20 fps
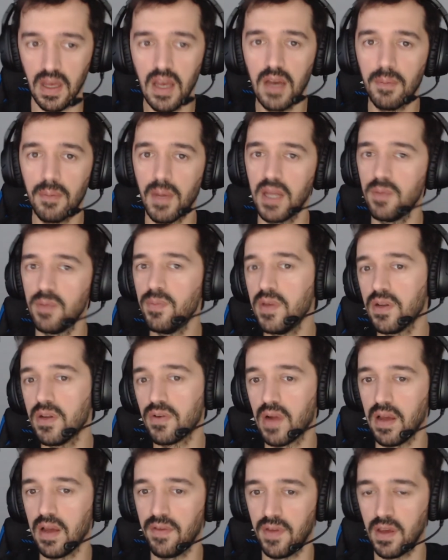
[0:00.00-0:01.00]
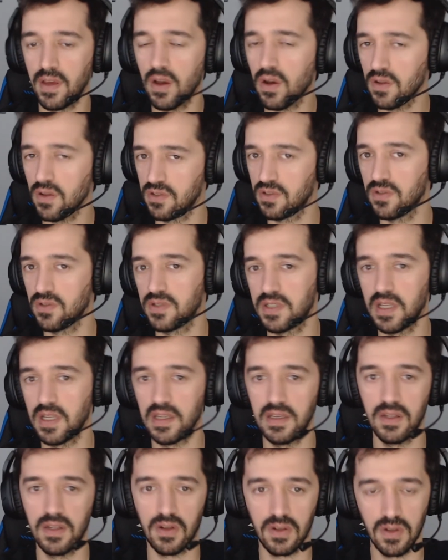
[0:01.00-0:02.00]
might be arriving also
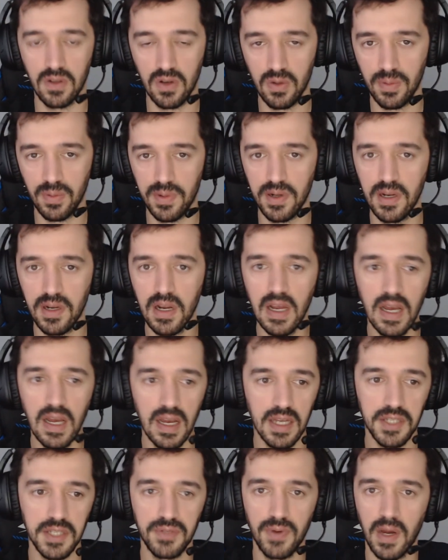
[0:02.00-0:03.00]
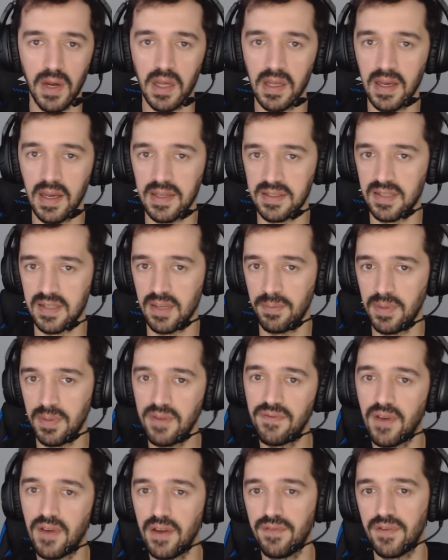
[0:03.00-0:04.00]
still in October, as well as the
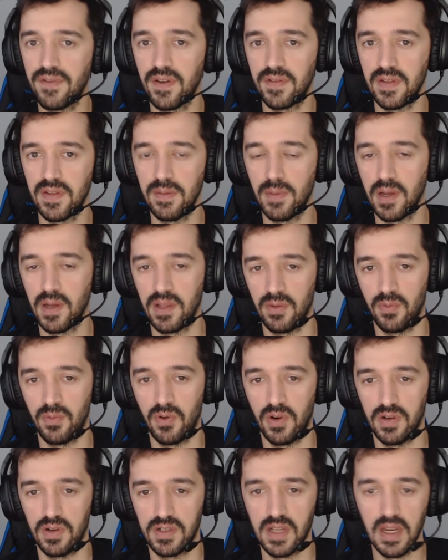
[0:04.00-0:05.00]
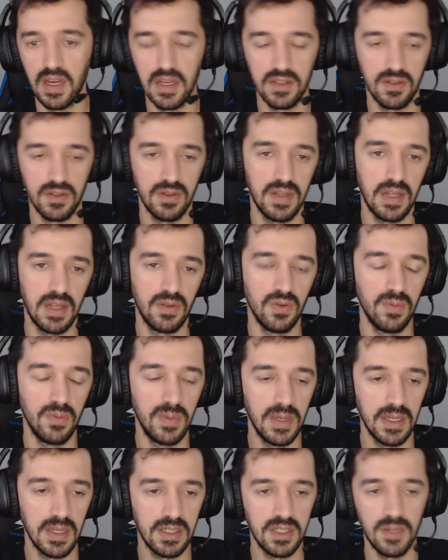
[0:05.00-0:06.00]
B550 motherboards. So that would
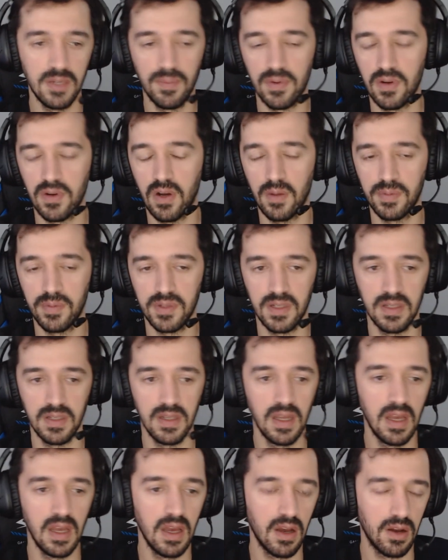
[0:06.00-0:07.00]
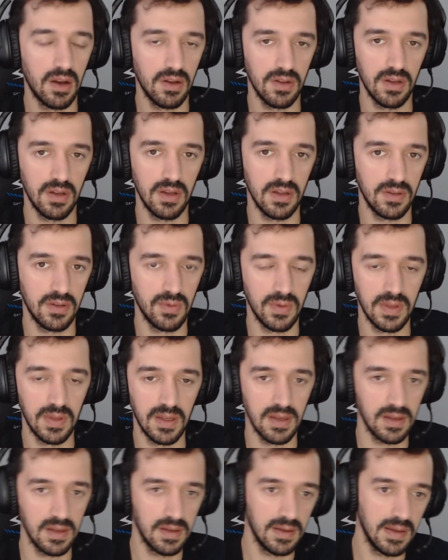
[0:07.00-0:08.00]
be a cheaper option to
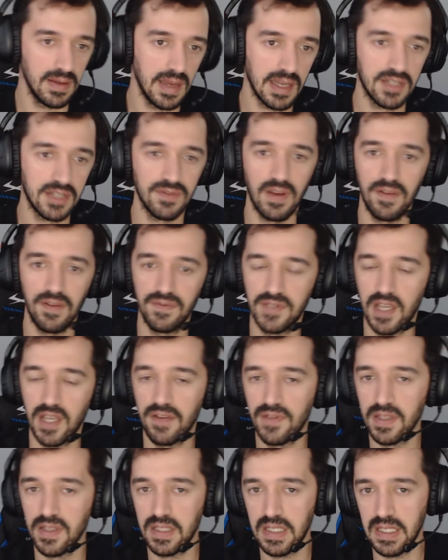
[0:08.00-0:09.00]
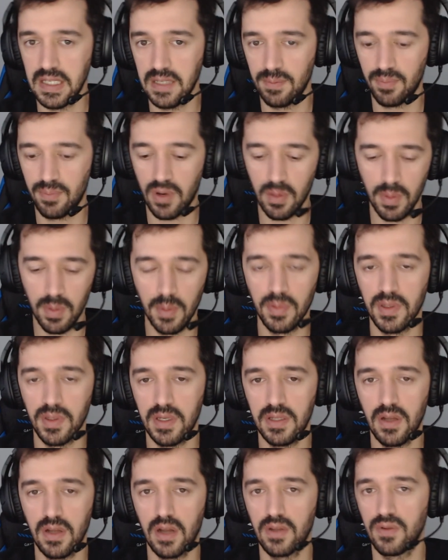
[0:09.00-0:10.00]
the X570,
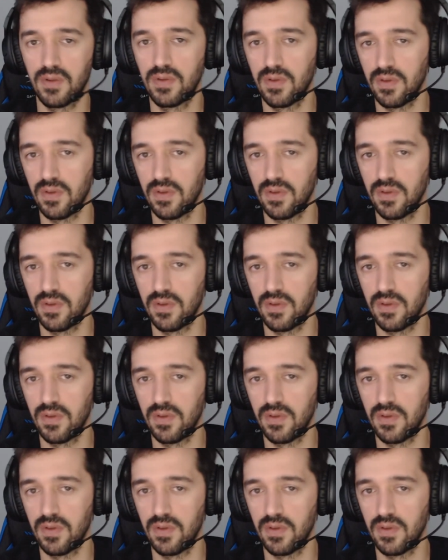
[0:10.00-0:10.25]
probably not